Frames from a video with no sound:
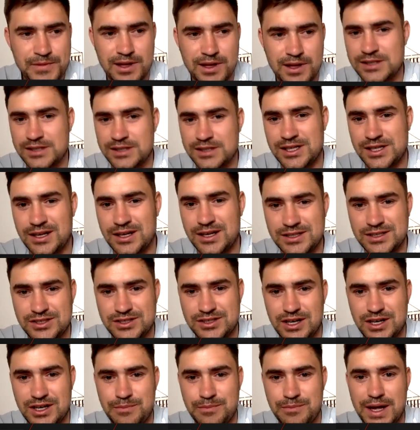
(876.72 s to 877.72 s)
I said, I
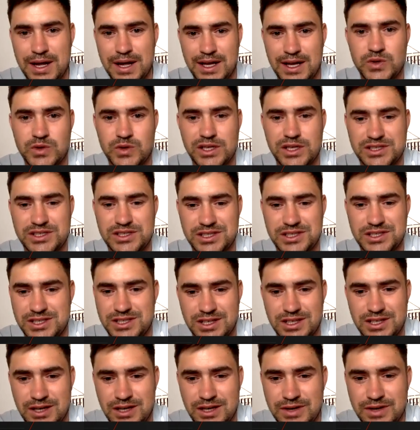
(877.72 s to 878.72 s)
started back in
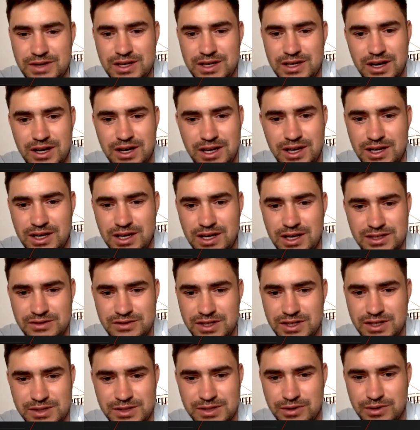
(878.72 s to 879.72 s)
2016. I've had 9 years
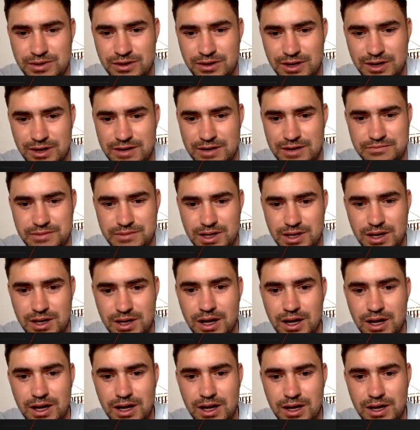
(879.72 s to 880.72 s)
of this program.
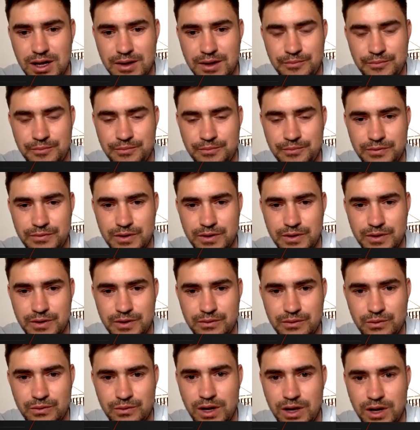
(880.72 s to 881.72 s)

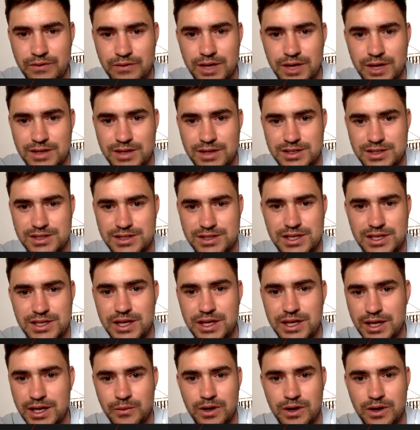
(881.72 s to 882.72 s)
What I've got to
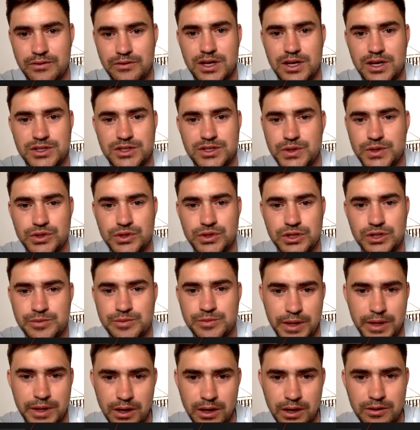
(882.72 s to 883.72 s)
see and what I've got to enjoy has
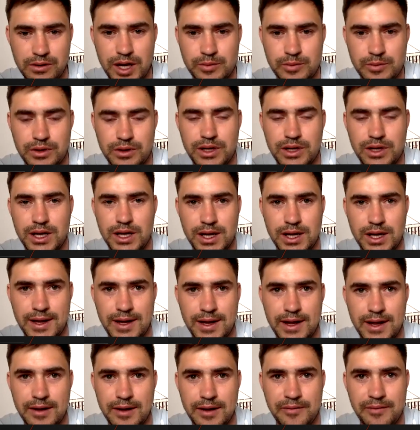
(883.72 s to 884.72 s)
been incredible
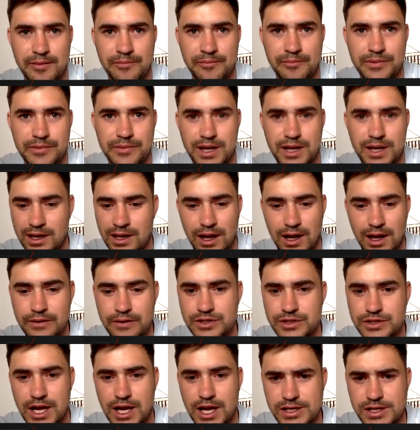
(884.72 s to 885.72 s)
and
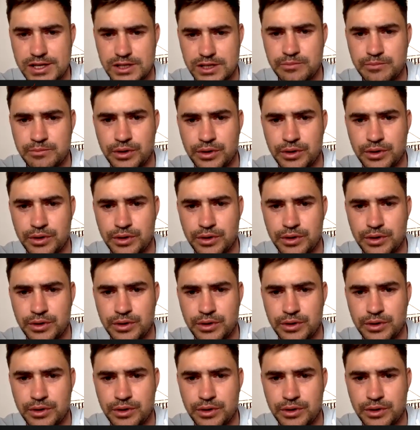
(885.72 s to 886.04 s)
life-changing.